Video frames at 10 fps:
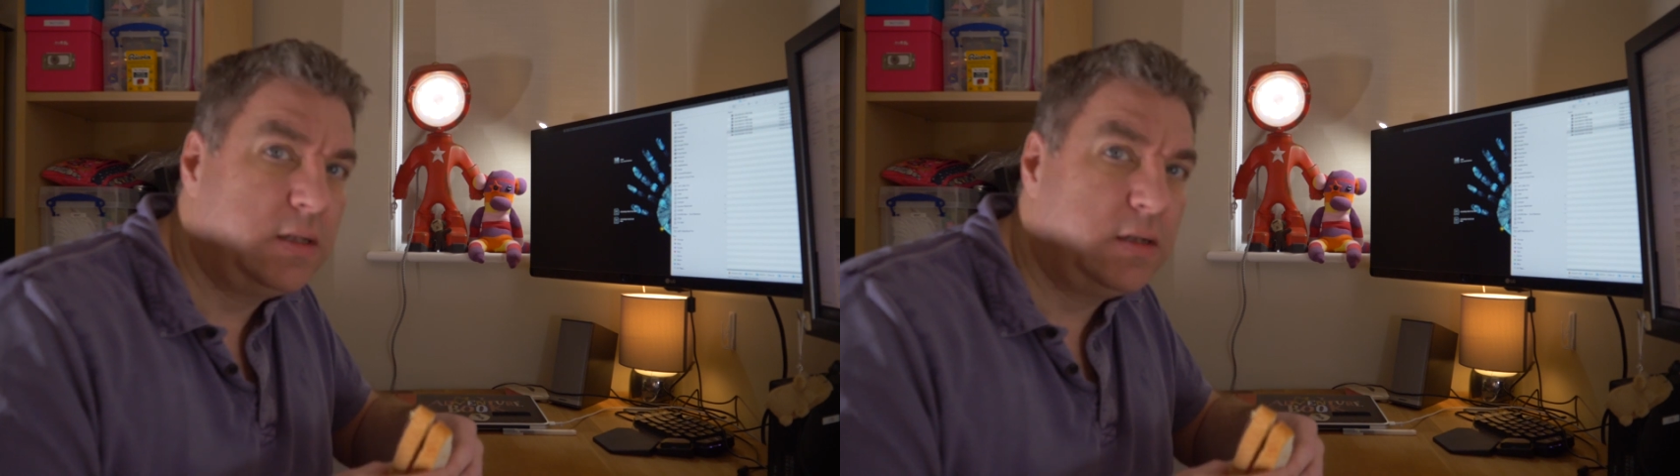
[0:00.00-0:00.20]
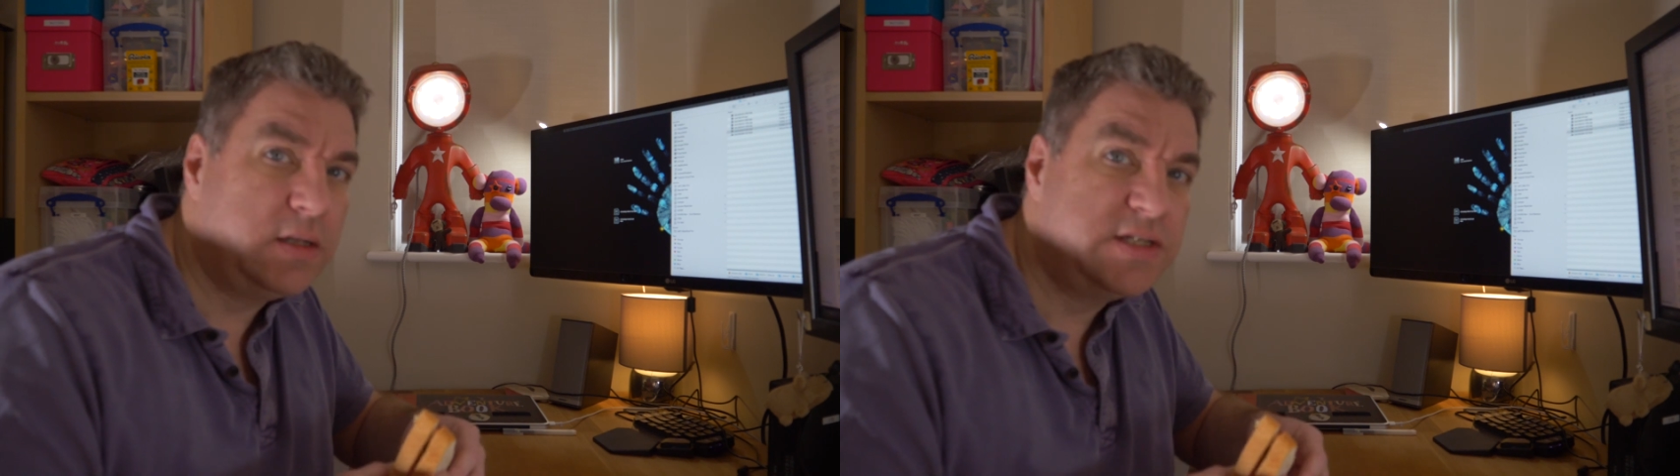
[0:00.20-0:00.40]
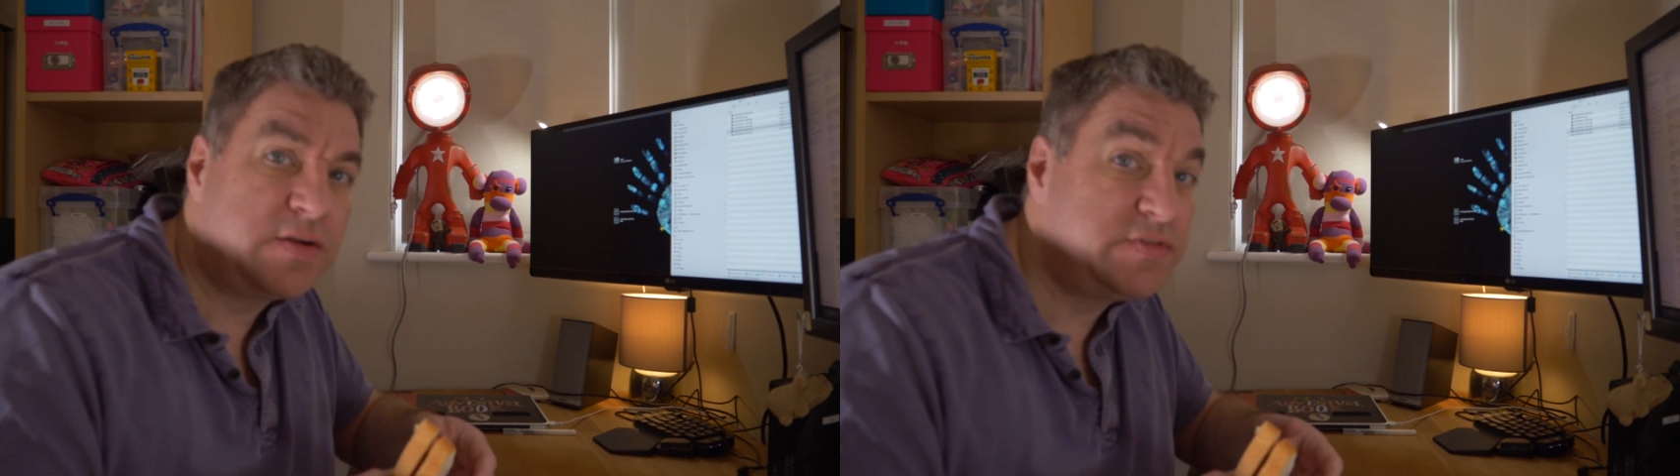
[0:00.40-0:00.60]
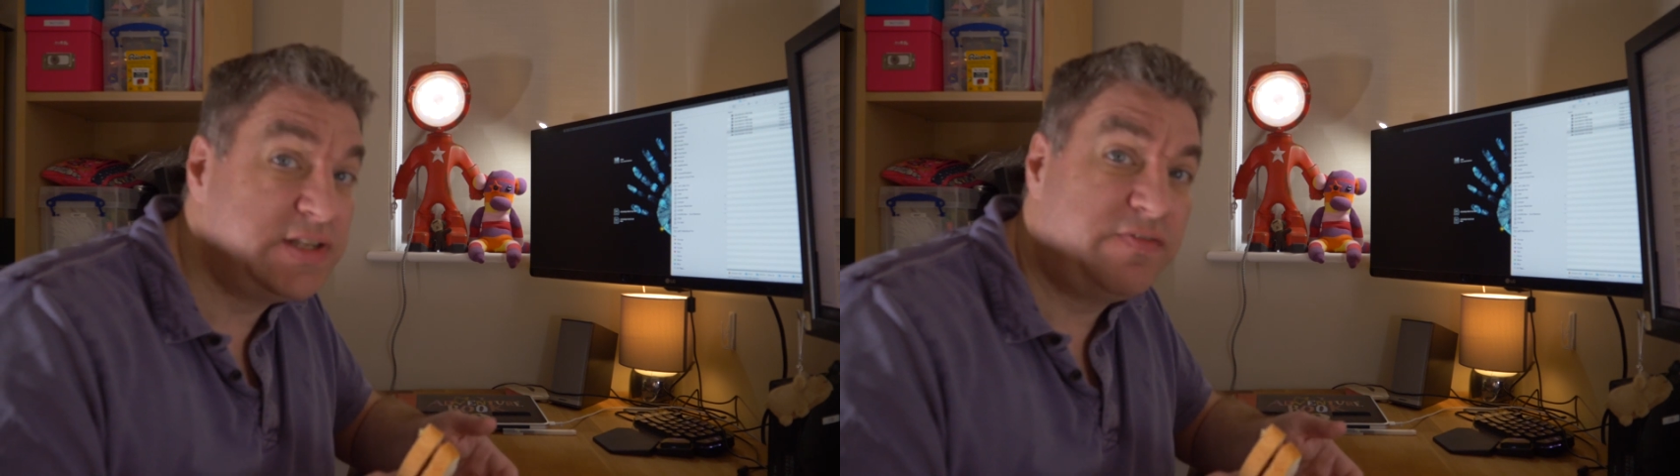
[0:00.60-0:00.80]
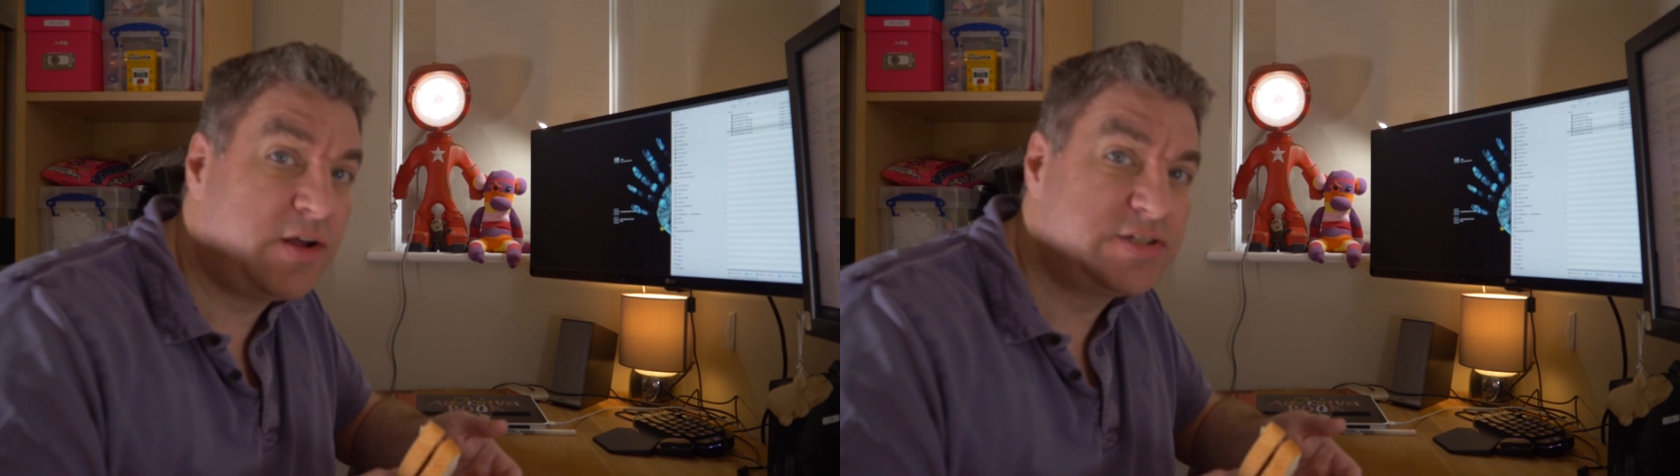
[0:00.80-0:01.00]
But there's
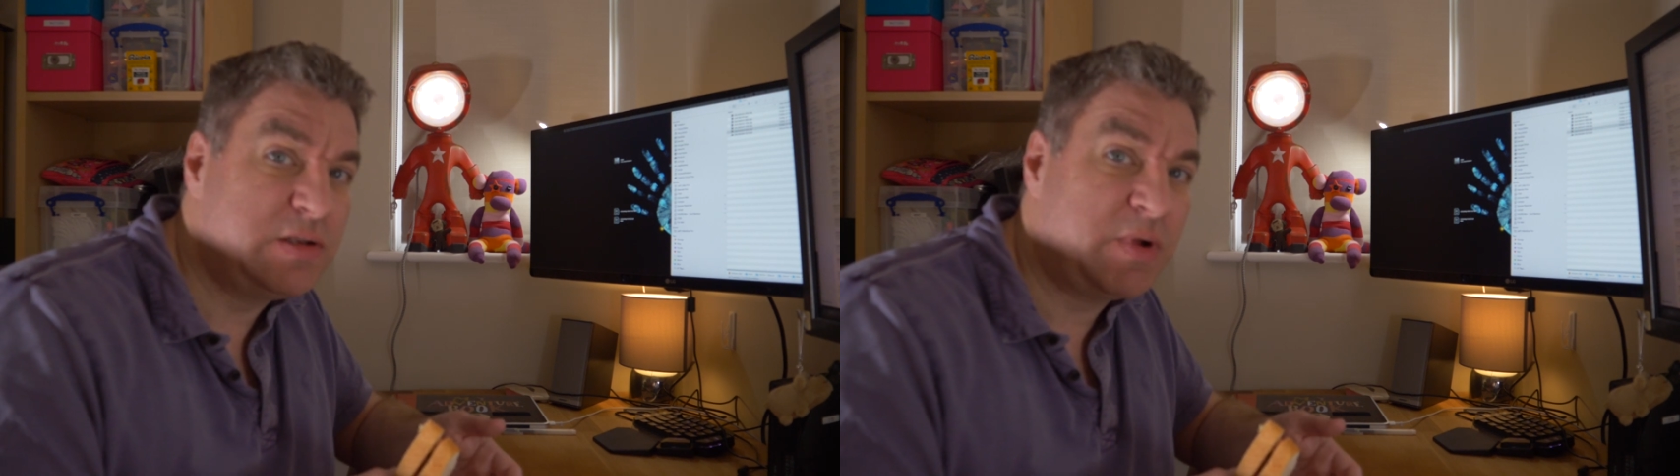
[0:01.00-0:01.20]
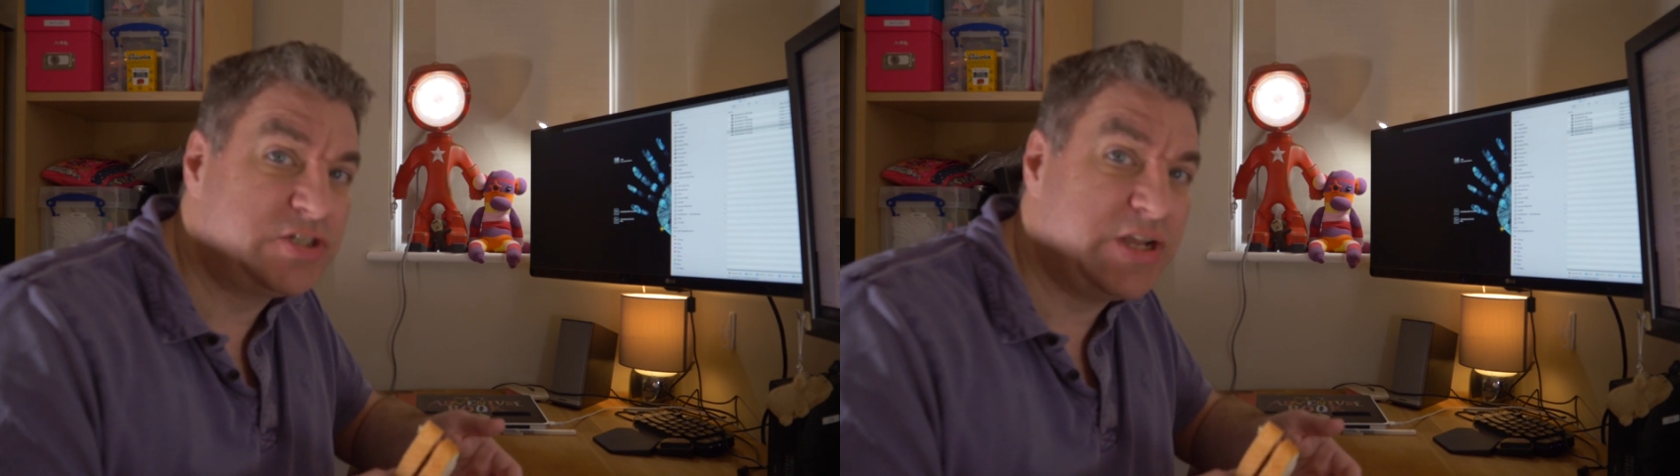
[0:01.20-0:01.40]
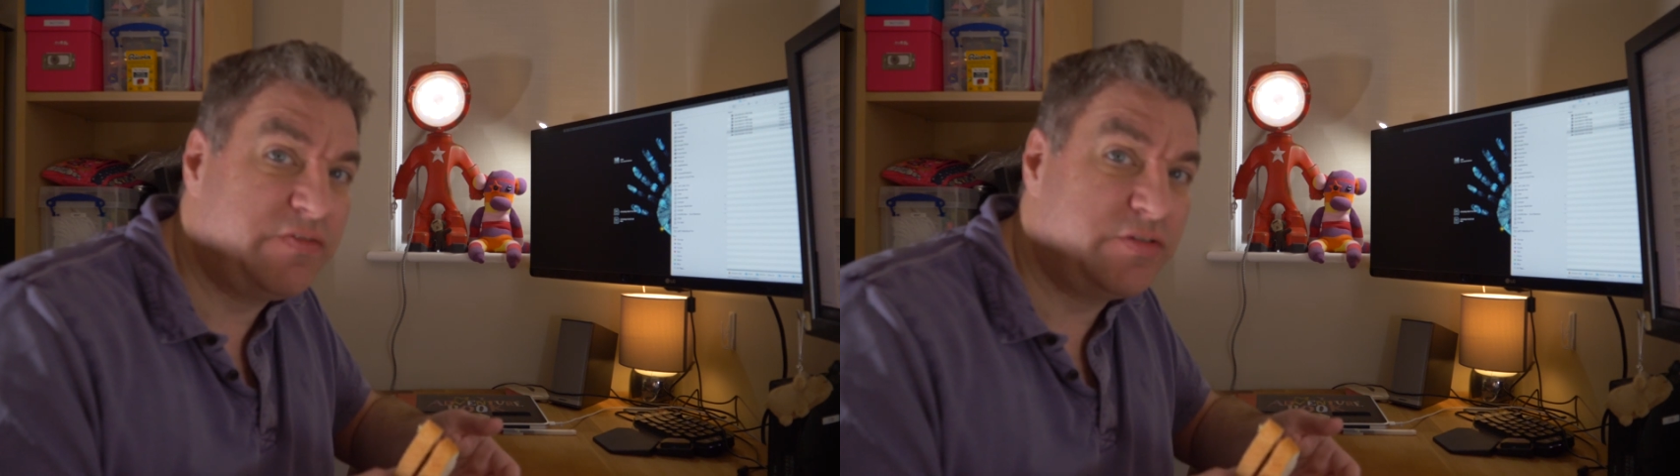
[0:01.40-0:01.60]
obviously far too much here